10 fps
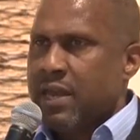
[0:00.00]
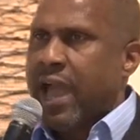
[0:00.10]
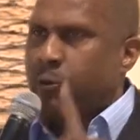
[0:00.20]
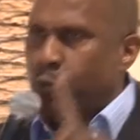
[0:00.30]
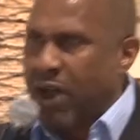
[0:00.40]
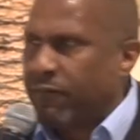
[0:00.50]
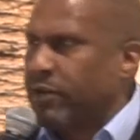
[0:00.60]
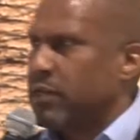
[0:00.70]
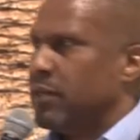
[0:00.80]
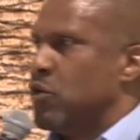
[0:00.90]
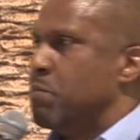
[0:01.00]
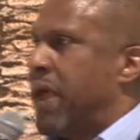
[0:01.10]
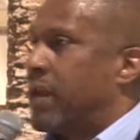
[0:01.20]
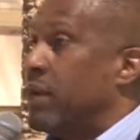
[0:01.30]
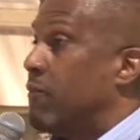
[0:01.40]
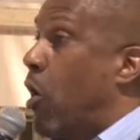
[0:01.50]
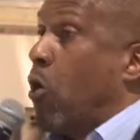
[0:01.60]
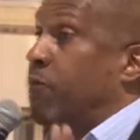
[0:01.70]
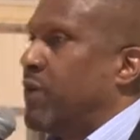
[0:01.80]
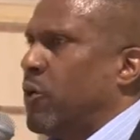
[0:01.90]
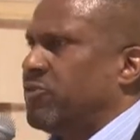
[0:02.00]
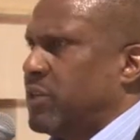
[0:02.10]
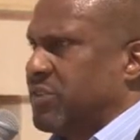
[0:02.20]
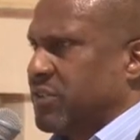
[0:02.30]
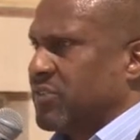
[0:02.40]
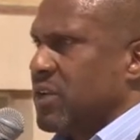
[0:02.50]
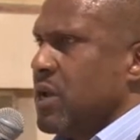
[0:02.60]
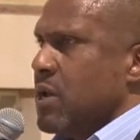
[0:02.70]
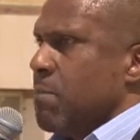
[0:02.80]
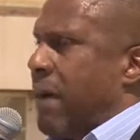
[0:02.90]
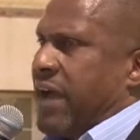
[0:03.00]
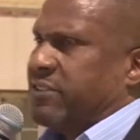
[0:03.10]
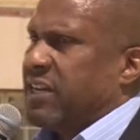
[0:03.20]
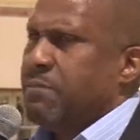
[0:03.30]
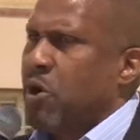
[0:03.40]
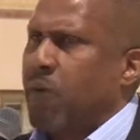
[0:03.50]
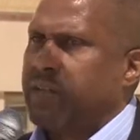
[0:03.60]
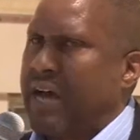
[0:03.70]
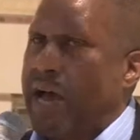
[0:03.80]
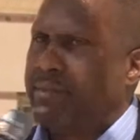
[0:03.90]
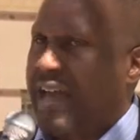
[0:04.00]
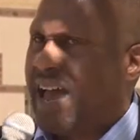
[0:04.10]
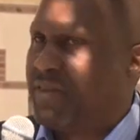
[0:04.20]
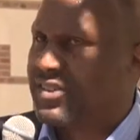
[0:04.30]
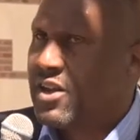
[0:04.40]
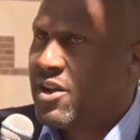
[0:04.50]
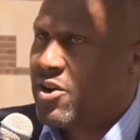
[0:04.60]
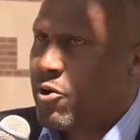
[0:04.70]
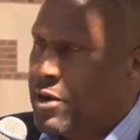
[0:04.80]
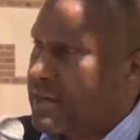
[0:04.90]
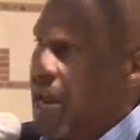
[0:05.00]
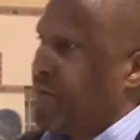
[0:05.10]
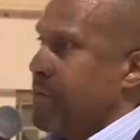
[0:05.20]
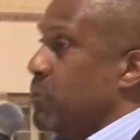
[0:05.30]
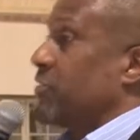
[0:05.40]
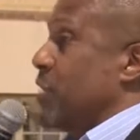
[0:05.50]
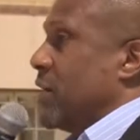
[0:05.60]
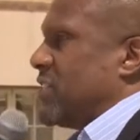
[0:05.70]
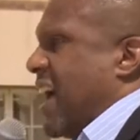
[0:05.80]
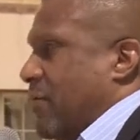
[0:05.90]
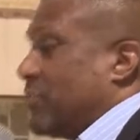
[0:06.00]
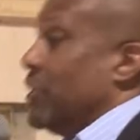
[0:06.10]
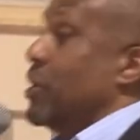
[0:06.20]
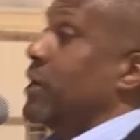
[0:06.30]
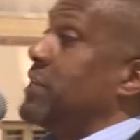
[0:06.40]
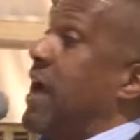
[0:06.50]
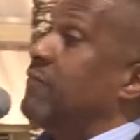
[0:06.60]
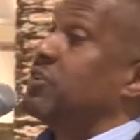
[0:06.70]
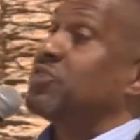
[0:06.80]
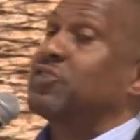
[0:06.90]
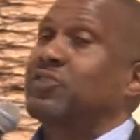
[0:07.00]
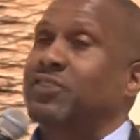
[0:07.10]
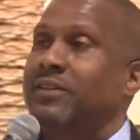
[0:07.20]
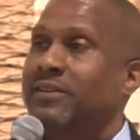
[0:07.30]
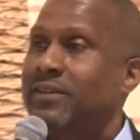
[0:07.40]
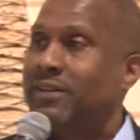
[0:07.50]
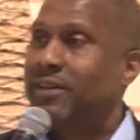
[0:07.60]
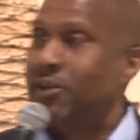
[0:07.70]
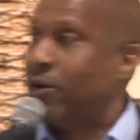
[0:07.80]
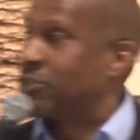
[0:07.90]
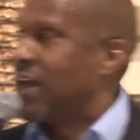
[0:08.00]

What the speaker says: and reveling in the humanity of all fellow citizens. Maya said to me all the time, Tavis, her nickname for me was Young Tavis, Young Tavis, Young